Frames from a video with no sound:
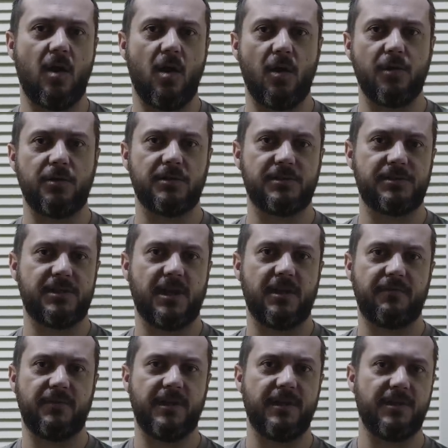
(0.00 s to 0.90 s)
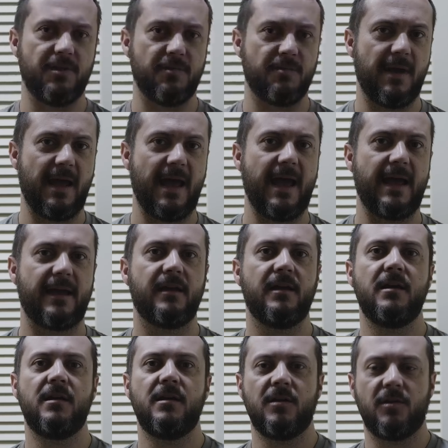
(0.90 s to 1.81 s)
All your stuff in your bag,
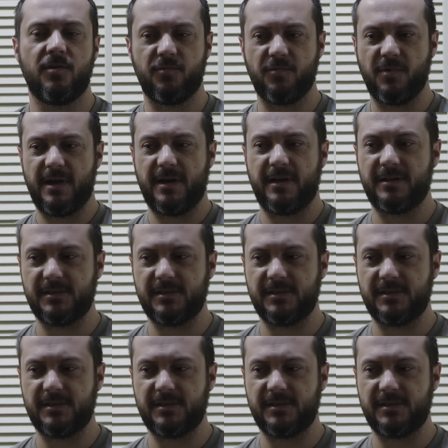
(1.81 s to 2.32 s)
ready